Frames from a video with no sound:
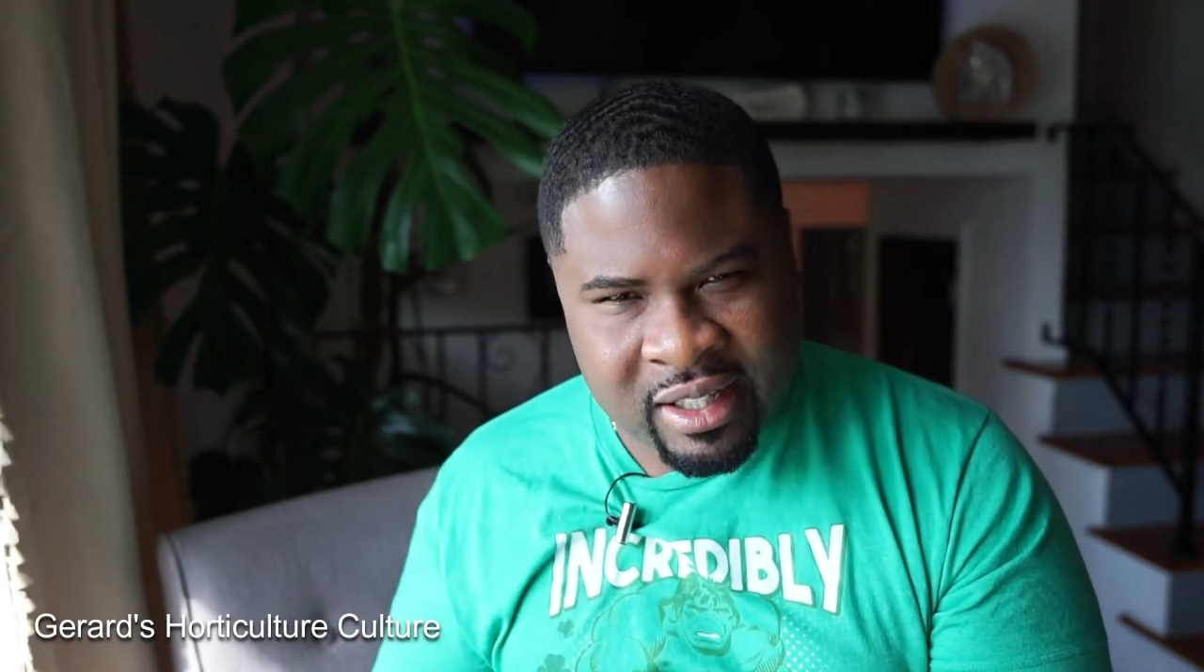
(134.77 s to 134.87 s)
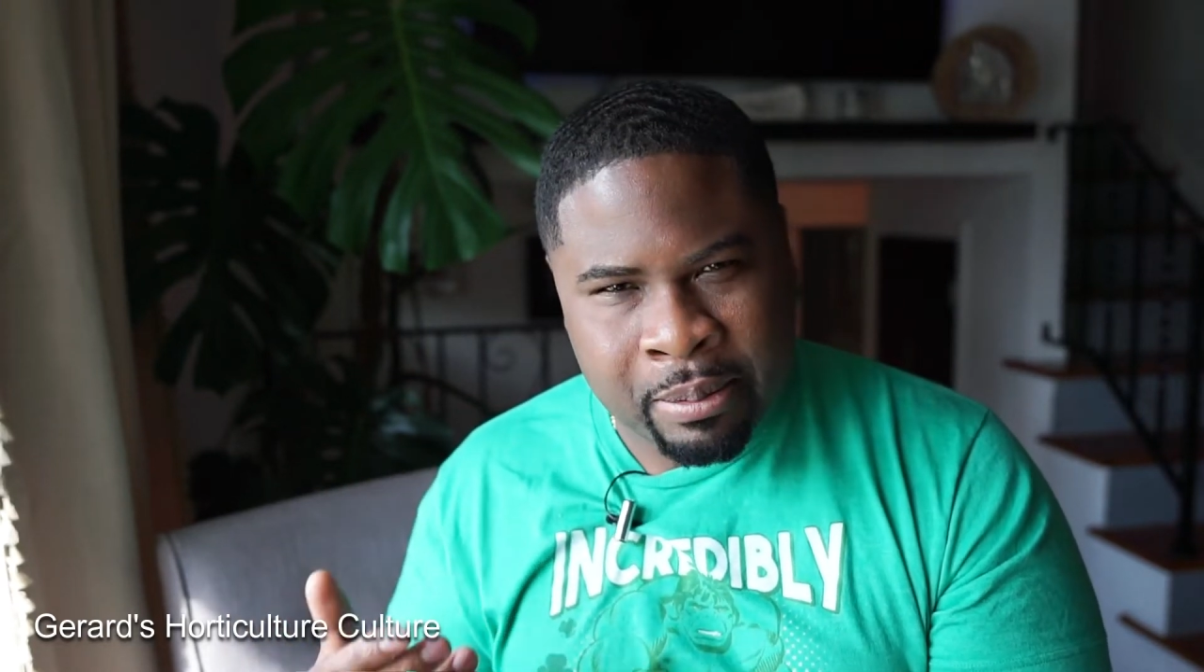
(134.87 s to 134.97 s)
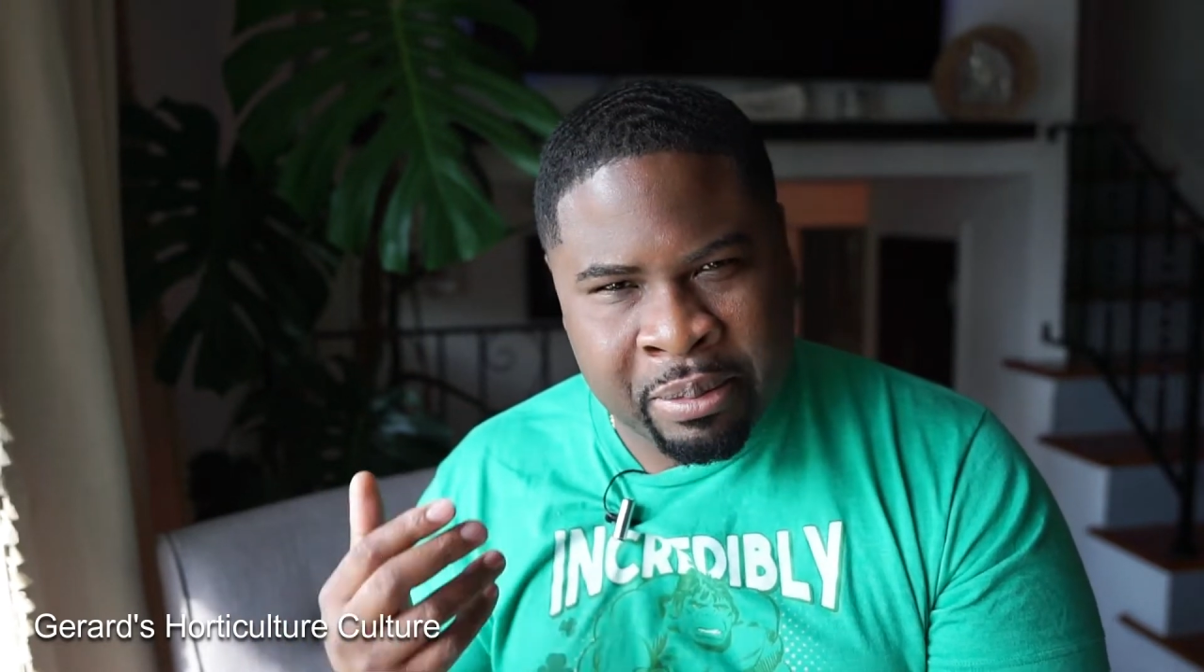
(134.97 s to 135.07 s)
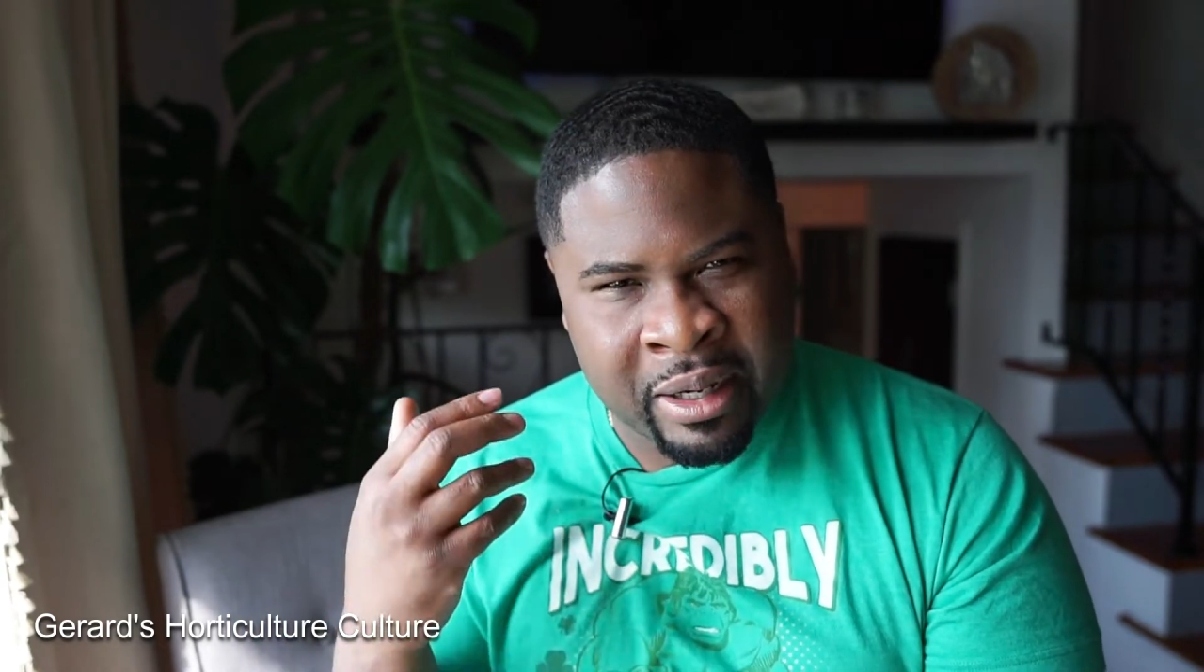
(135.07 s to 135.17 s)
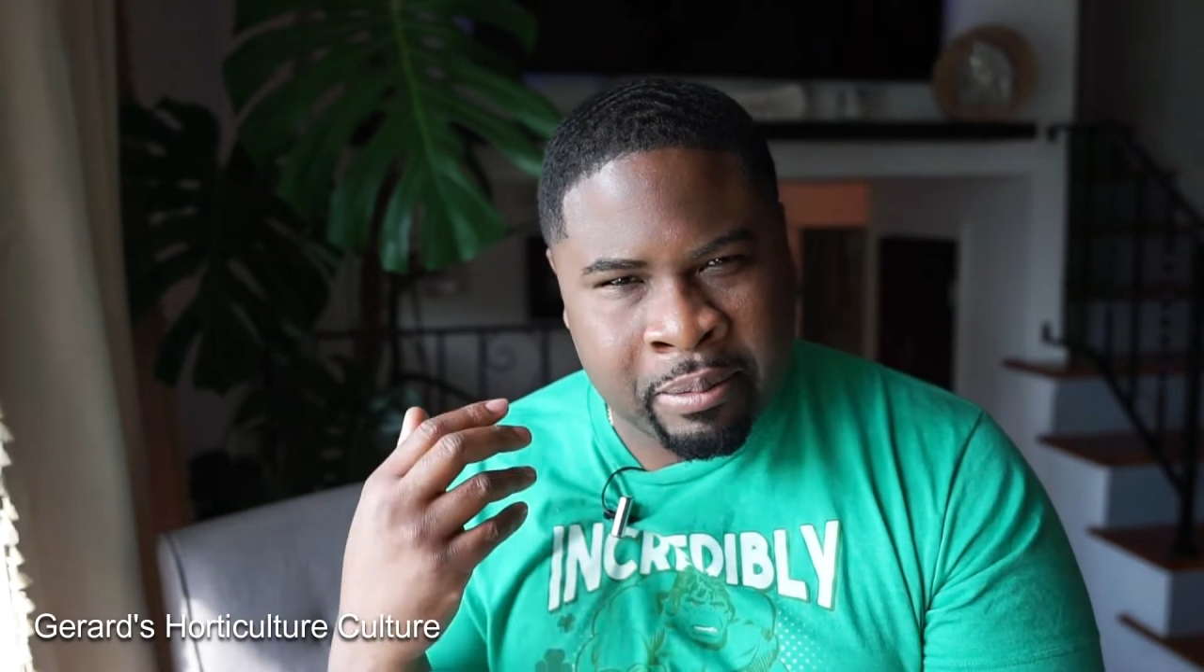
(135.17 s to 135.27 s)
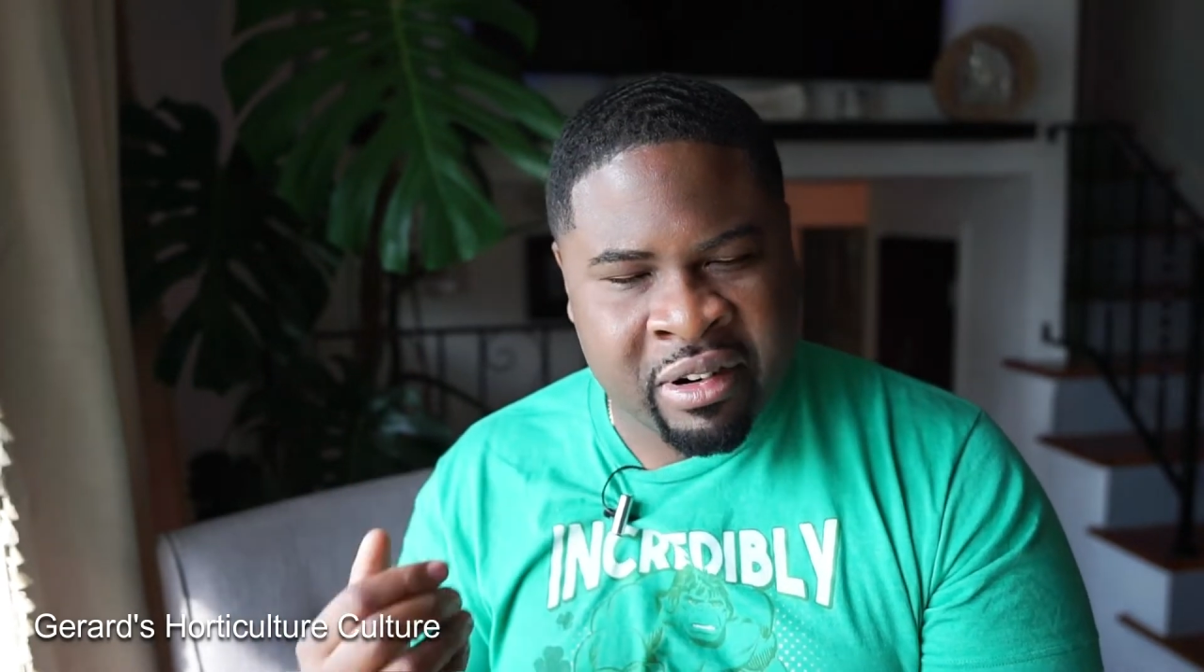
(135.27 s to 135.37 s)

The pink